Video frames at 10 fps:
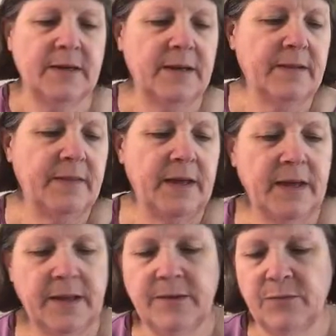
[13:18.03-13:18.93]
And
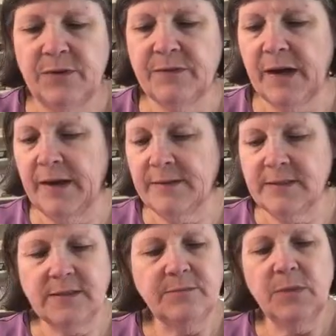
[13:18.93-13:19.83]
then we've got
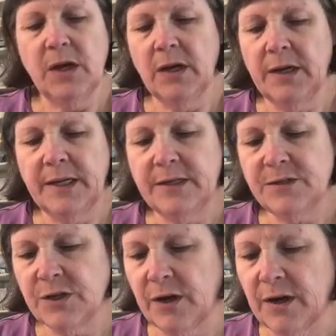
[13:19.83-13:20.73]
some honey
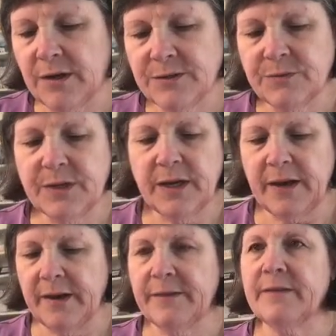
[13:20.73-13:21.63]
jars. We're going to
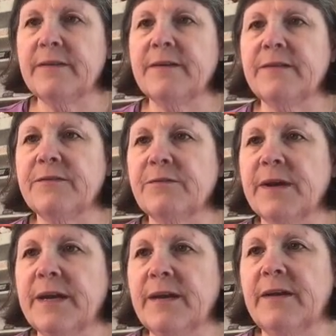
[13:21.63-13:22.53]
add this
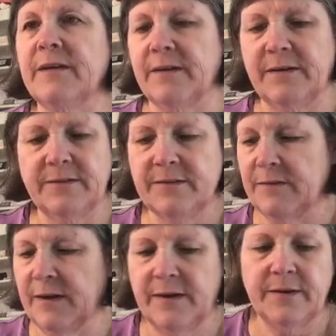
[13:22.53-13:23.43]
right here,
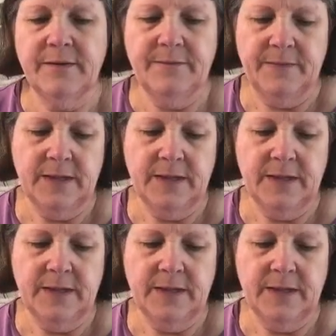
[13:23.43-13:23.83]
okay?